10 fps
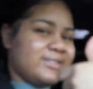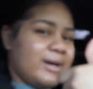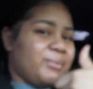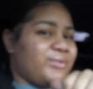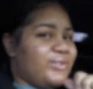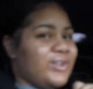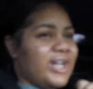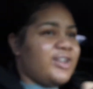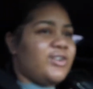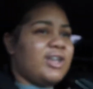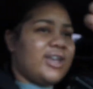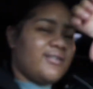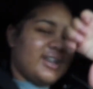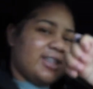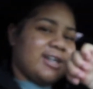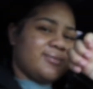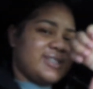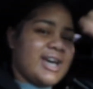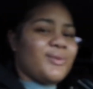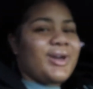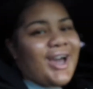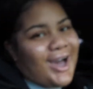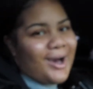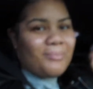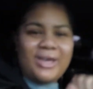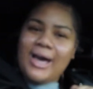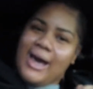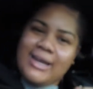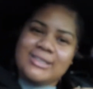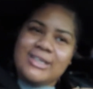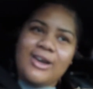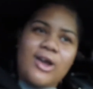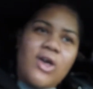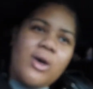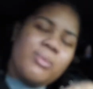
up if you did you can give it a thumbs down we can all be honest here